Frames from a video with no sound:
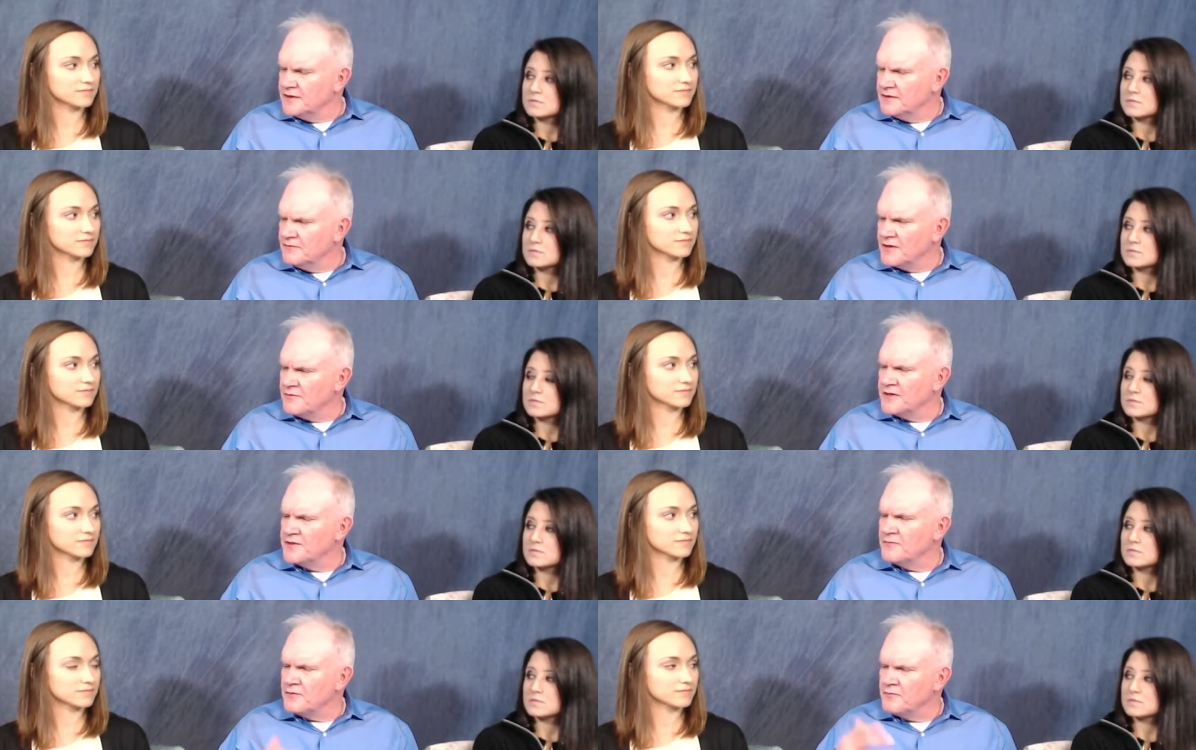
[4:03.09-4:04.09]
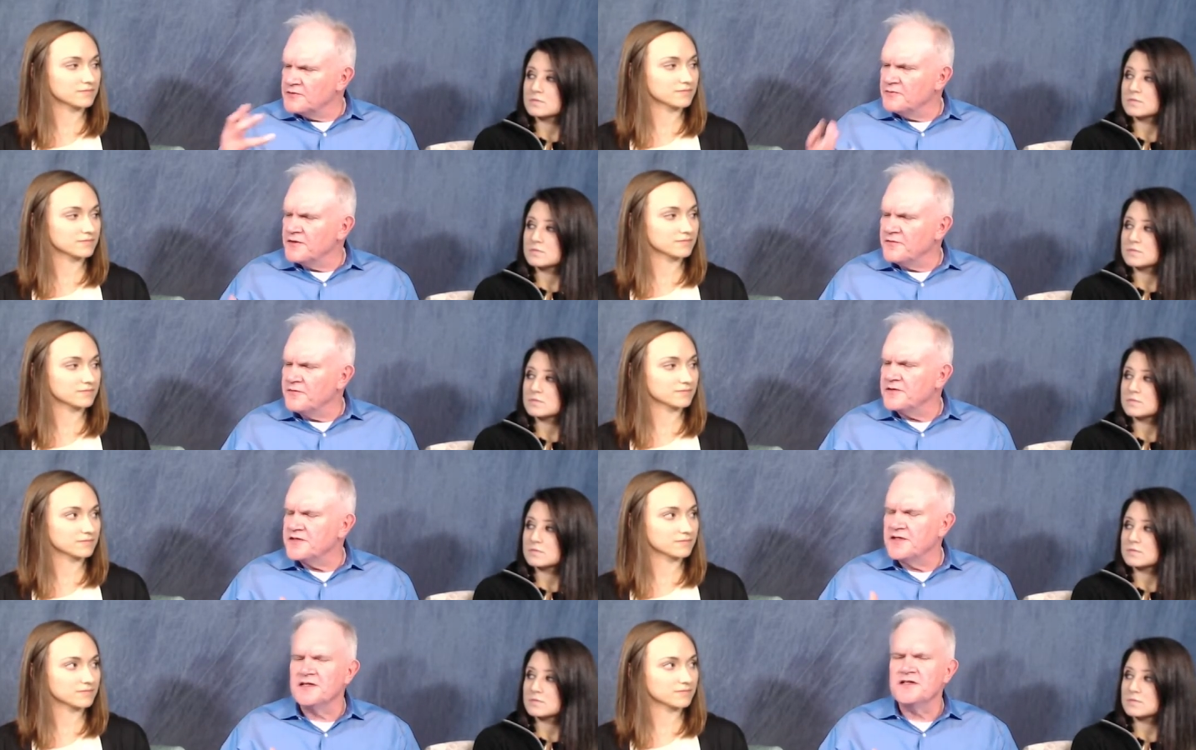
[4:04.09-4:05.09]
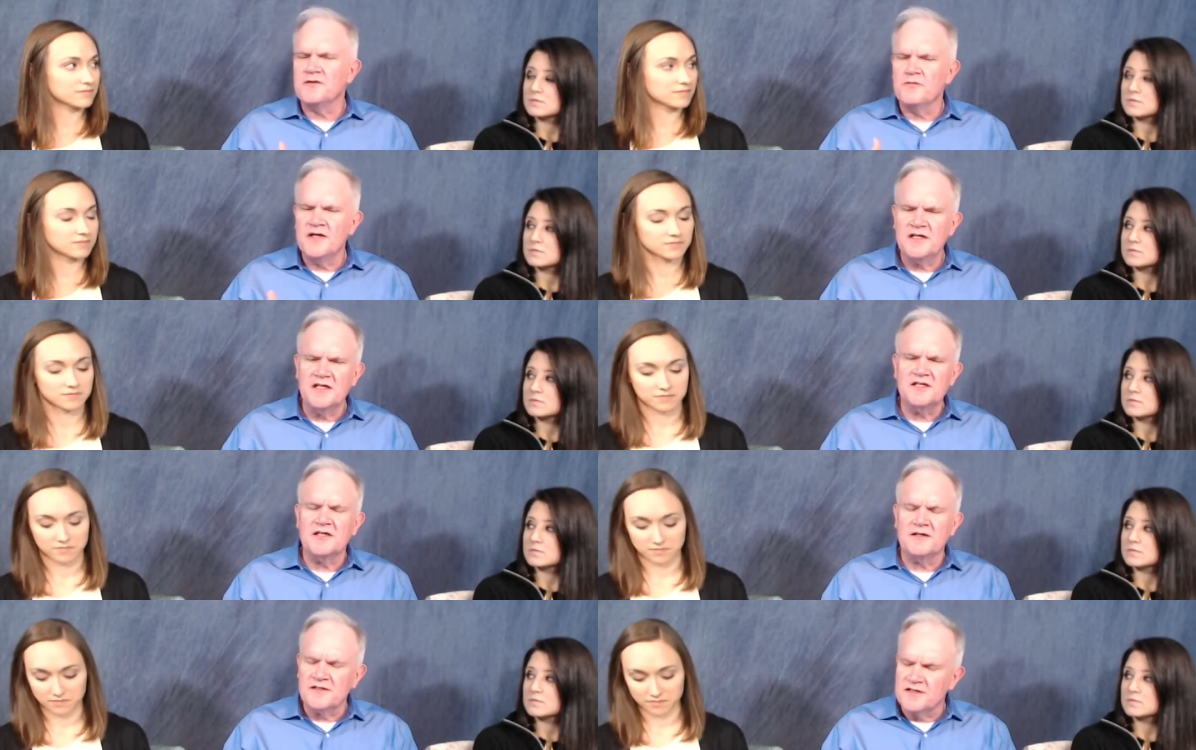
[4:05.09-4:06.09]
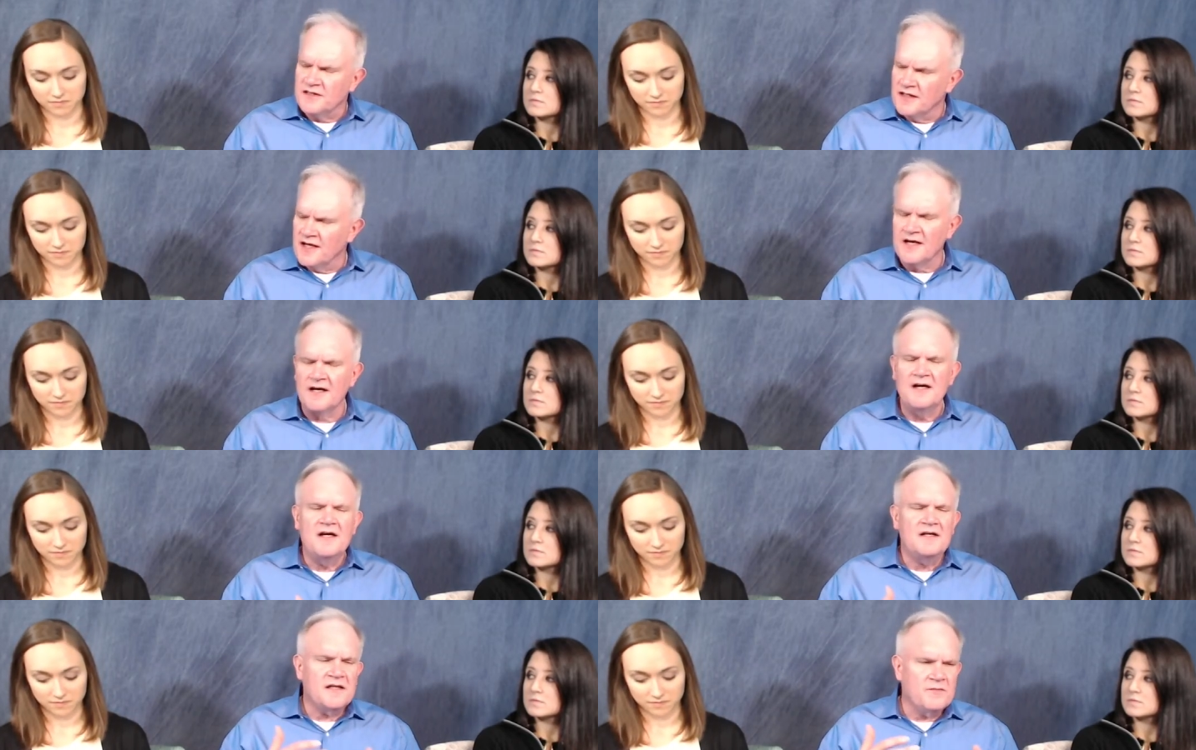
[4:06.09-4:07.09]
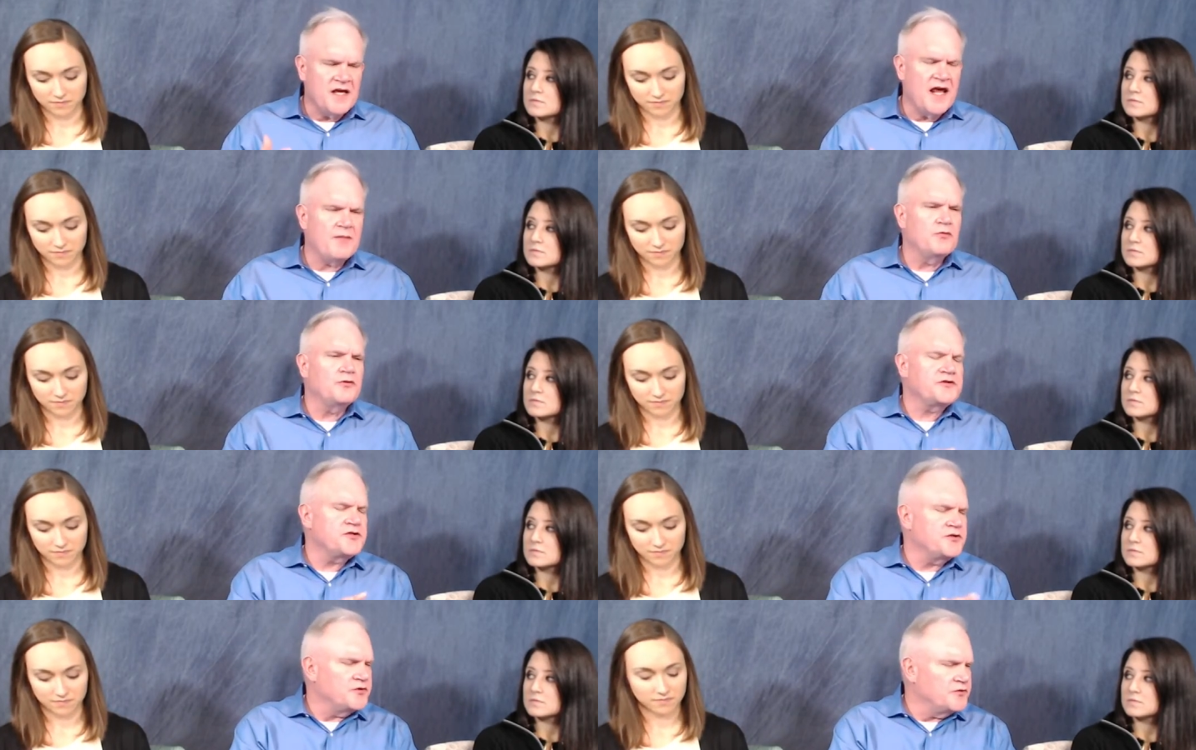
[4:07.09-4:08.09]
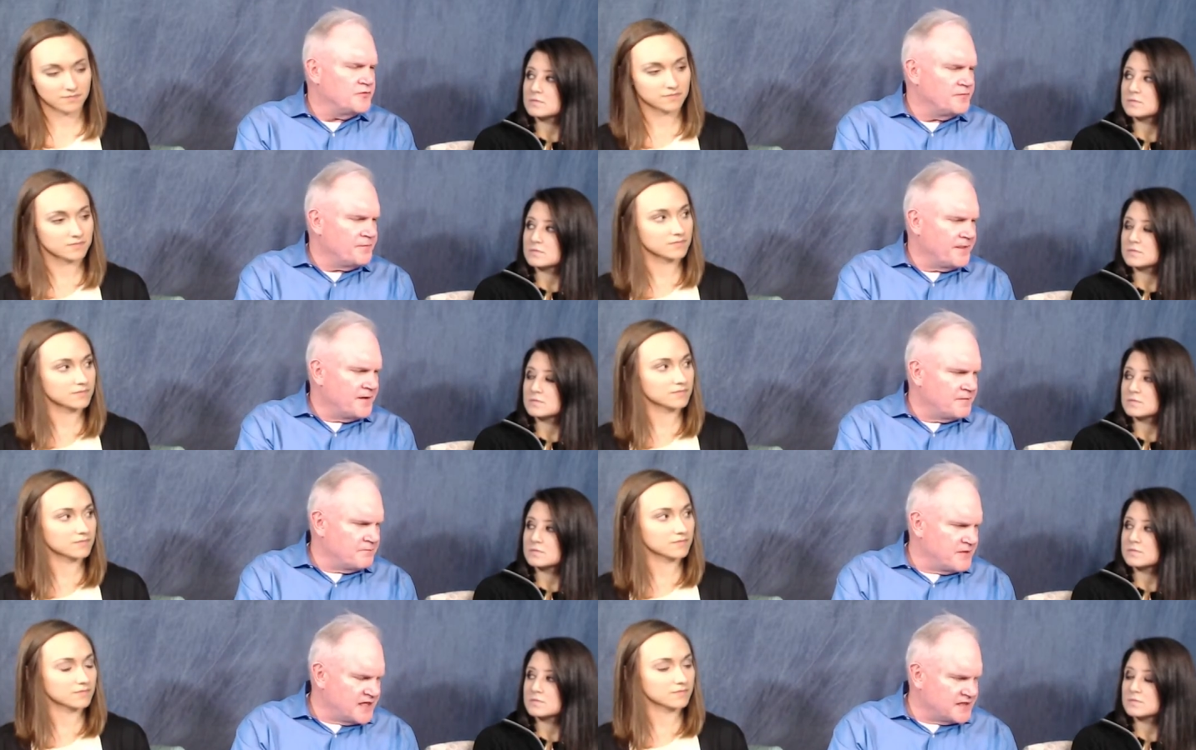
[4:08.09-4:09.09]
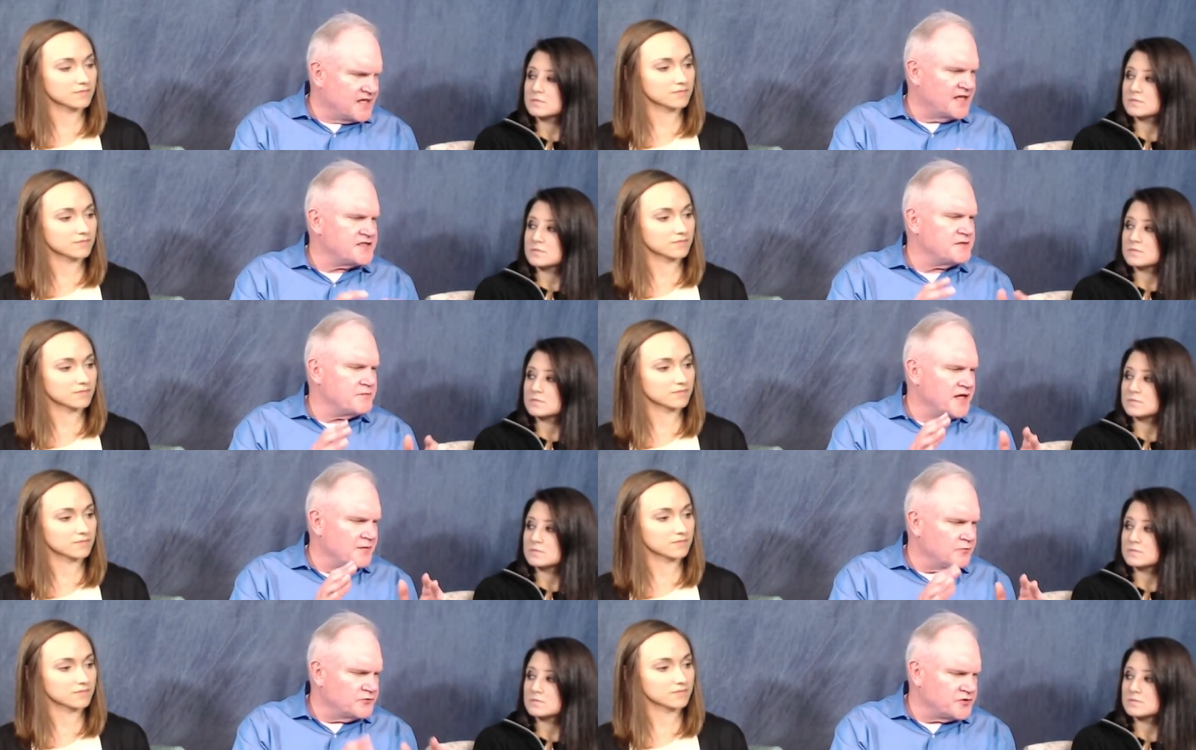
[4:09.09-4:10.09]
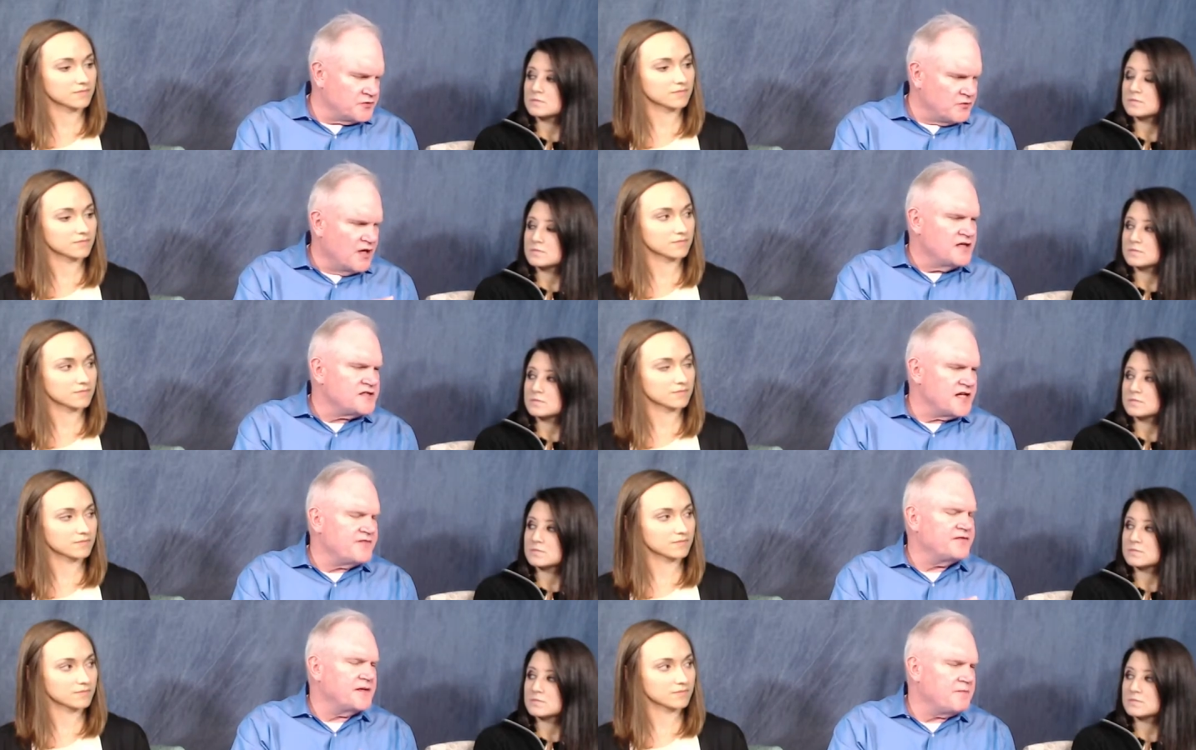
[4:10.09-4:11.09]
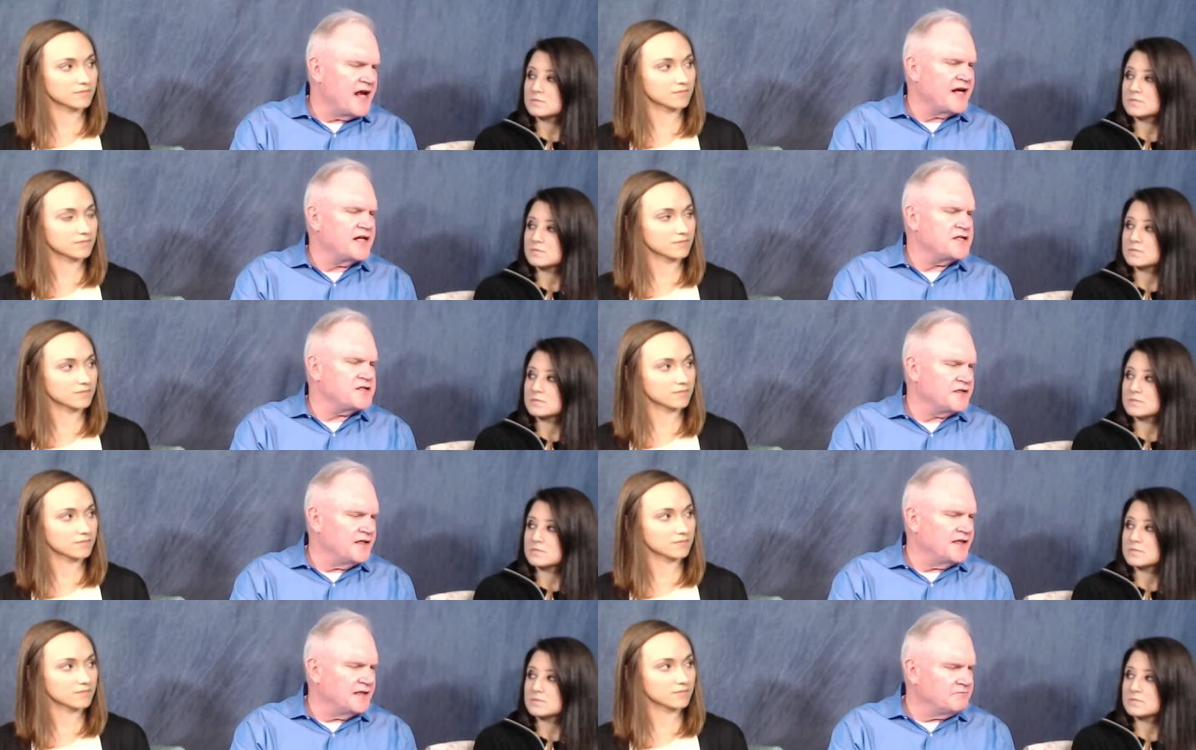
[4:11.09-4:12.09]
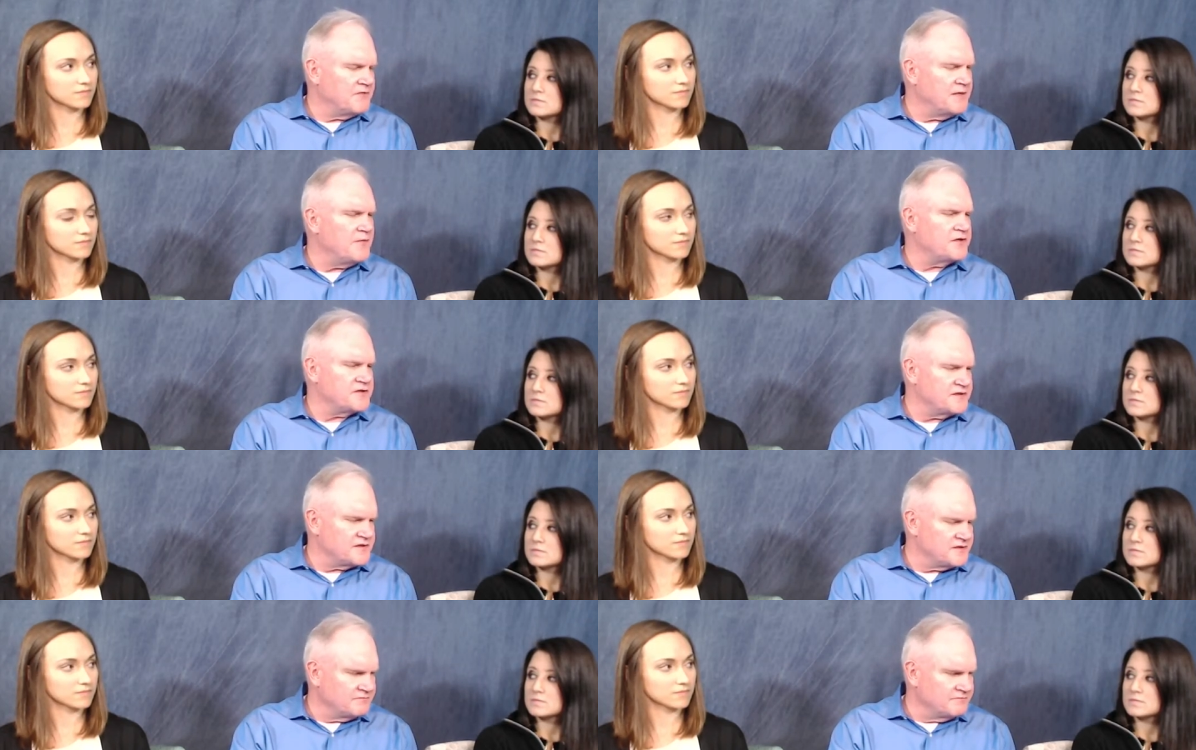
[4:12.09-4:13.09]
Speaker 1: What's one of the first things that we teach here at Seclair to be able to be in touch and be able to safely manage emotions?